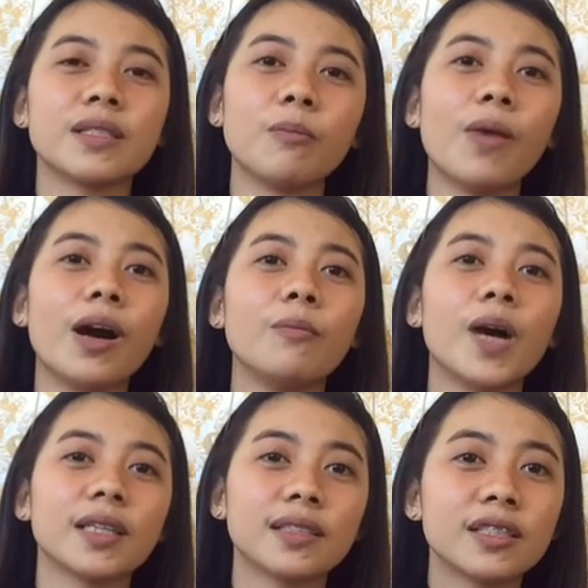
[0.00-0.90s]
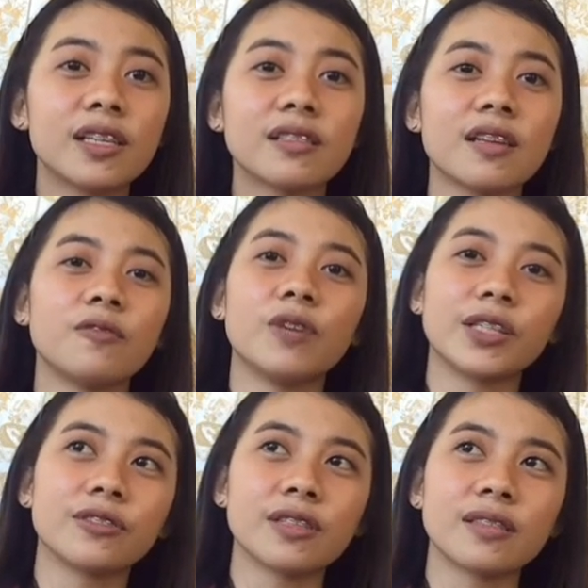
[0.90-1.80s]
ng mga bacteria and
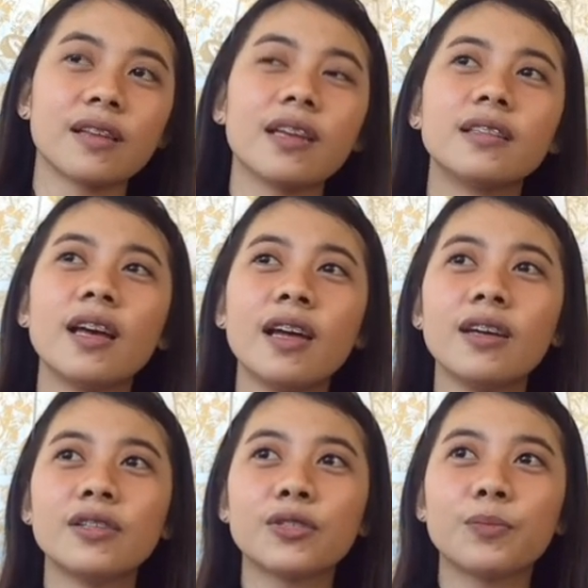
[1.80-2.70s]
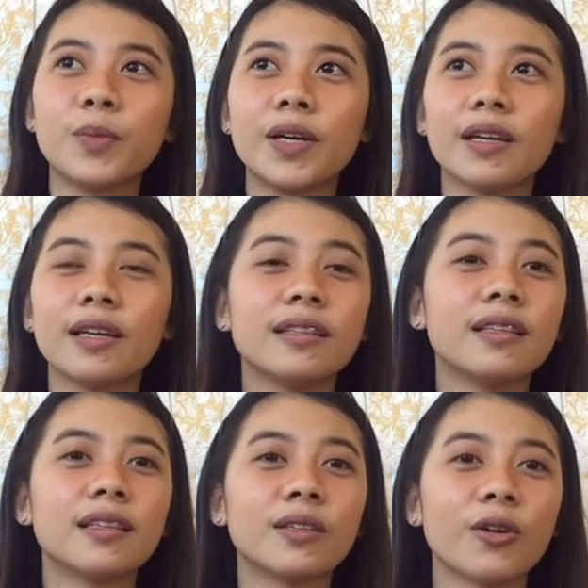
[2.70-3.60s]
viruses. And super
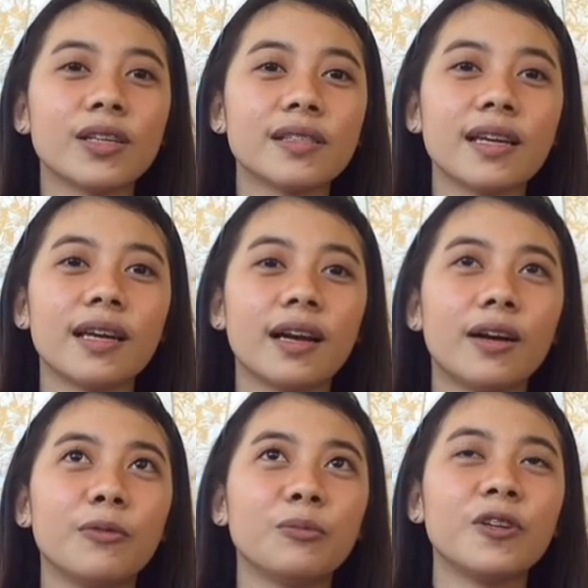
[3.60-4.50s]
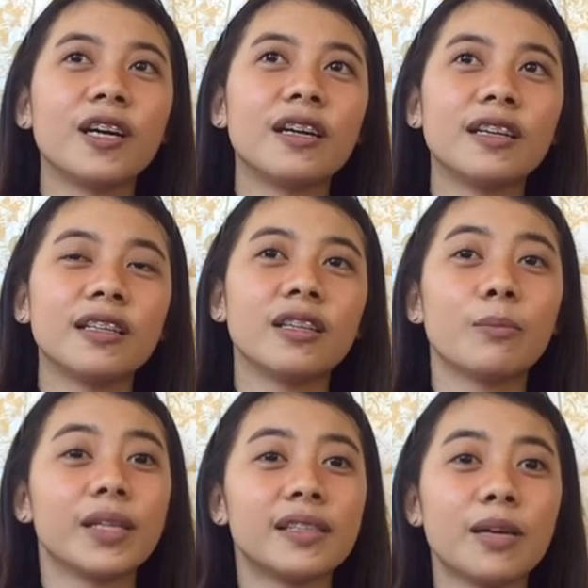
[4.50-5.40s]
ganda nito kasi we are in the
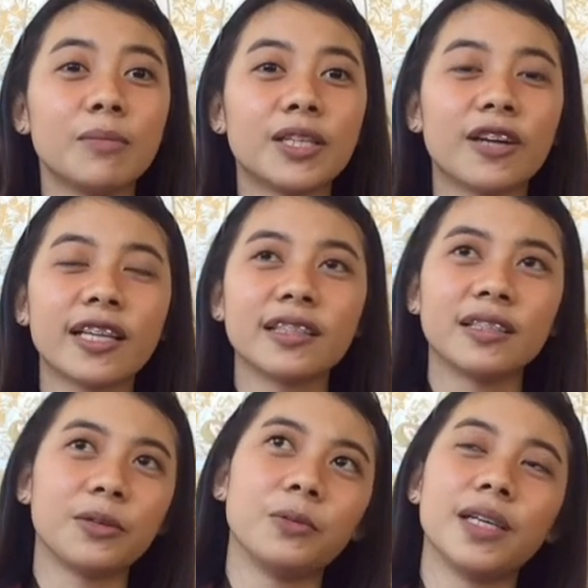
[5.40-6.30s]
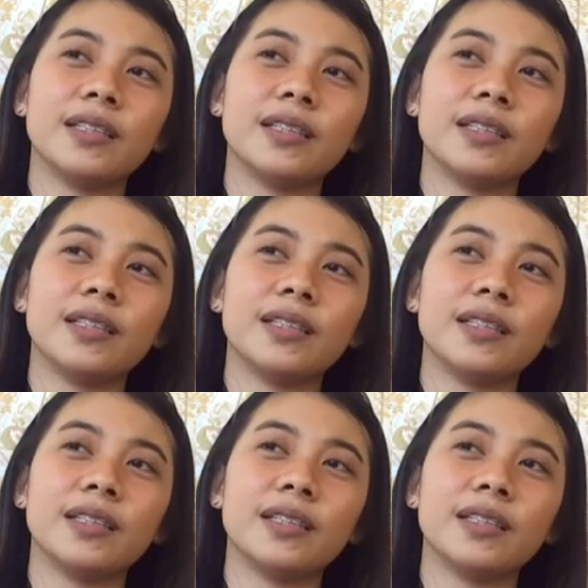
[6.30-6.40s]
pandemic right now.